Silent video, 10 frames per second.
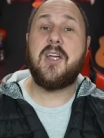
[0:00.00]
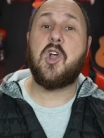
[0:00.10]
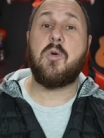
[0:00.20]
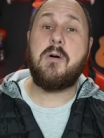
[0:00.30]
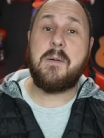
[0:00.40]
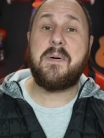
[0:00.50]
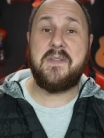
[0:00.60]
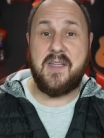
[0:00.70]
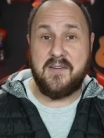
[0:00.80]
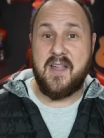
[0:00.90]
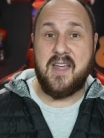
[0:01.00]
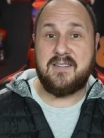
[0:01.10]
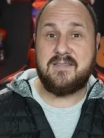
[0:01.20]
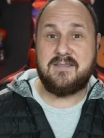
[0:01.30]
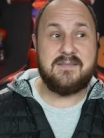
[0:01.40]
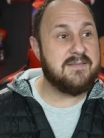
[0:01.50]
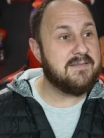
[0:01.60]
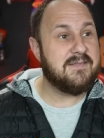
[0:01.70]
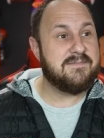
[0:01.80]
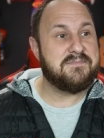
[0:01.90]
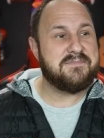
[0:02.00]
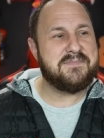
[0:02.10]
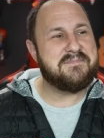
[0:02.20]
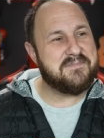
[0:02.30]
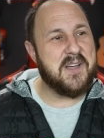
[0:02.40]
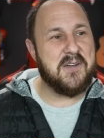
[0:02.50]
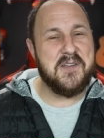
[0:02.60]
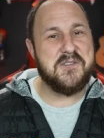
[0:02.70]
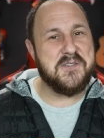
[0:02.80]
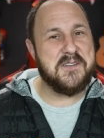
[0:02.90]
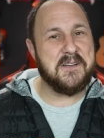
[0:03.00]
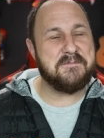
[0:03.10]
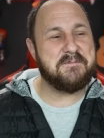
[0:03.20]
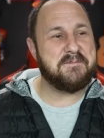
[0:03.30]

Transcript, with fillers: grow up on the internet. Very interesting.